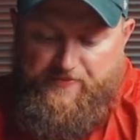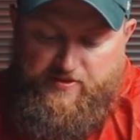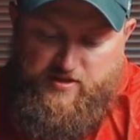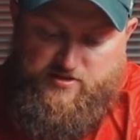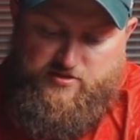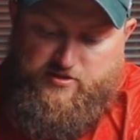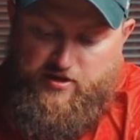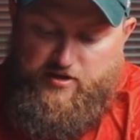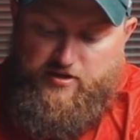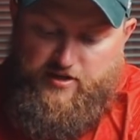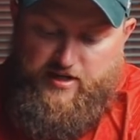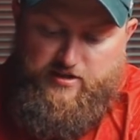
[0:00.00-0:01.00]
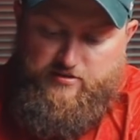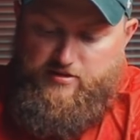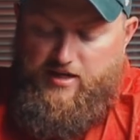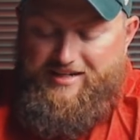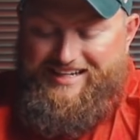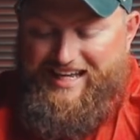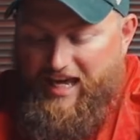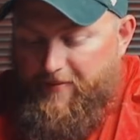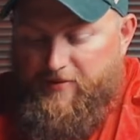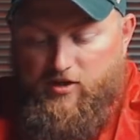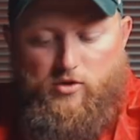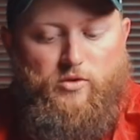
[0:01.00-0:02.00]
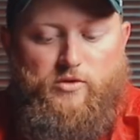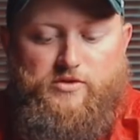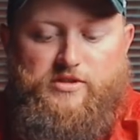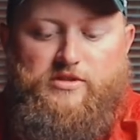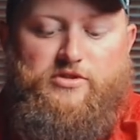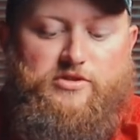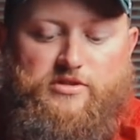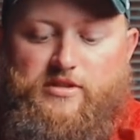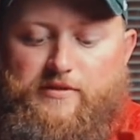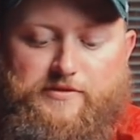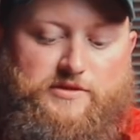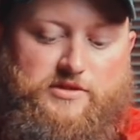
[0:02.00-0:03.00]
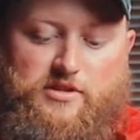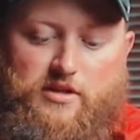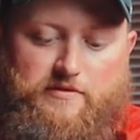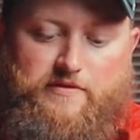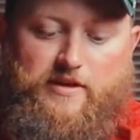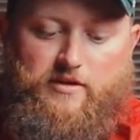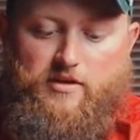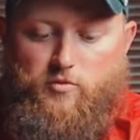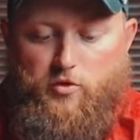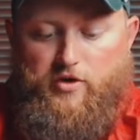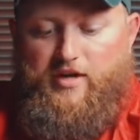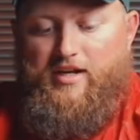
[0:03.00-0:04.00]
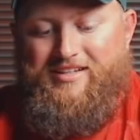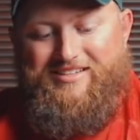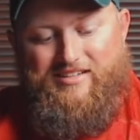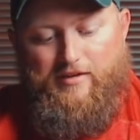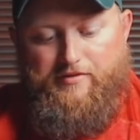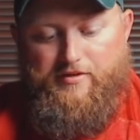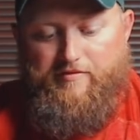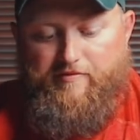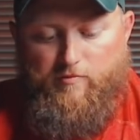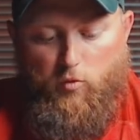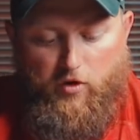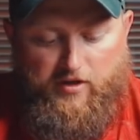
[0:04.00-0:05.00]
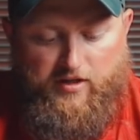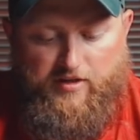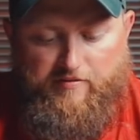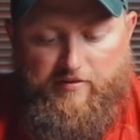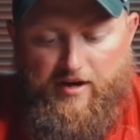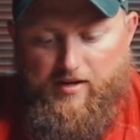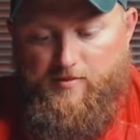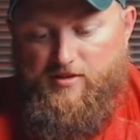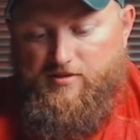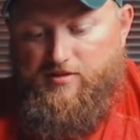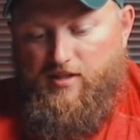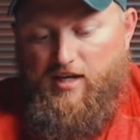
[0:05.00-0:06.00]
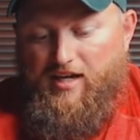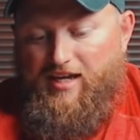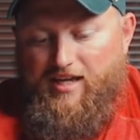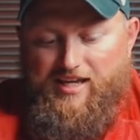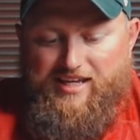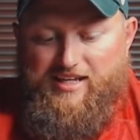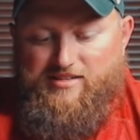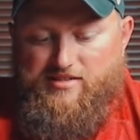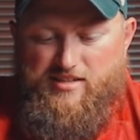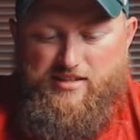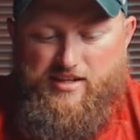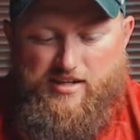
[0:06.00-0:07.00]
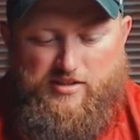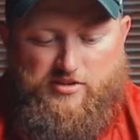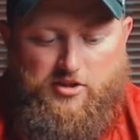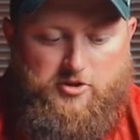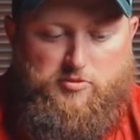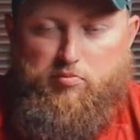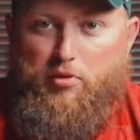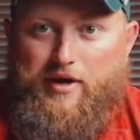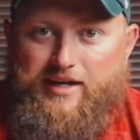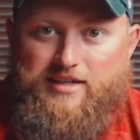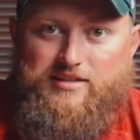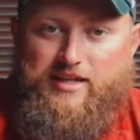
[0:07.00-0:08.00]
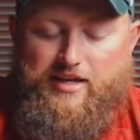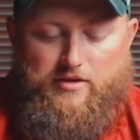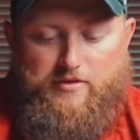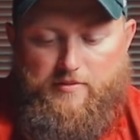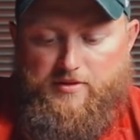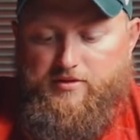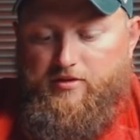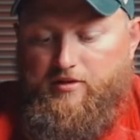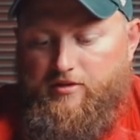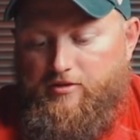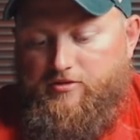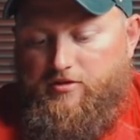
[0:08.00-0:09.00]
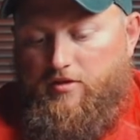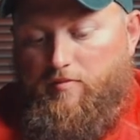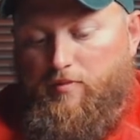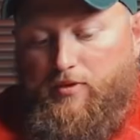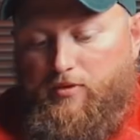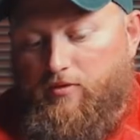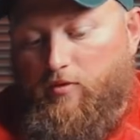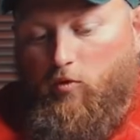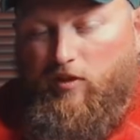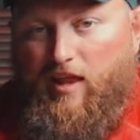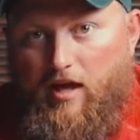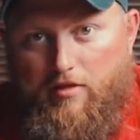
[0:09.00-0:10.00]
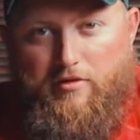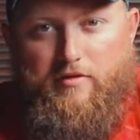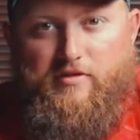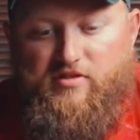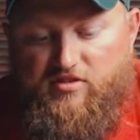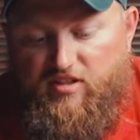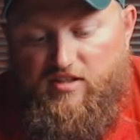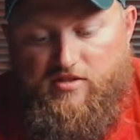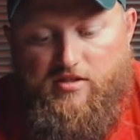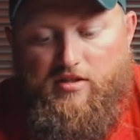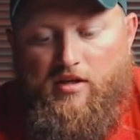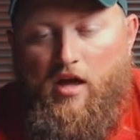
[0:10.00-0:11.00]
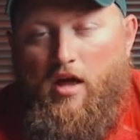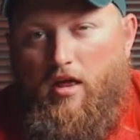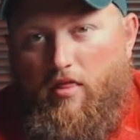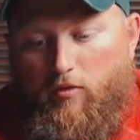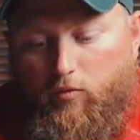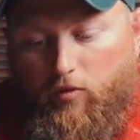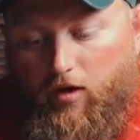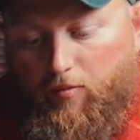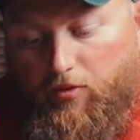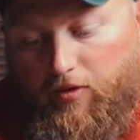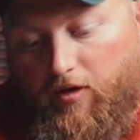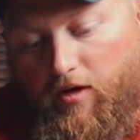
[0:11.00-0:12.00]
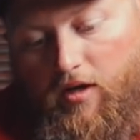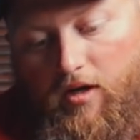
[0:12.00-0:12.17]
this dirt and chemicals and just different stuff that we're in different working environments, it gets in there, it starts breaking down the materials of the boot, the leather, the stitching, the rubber,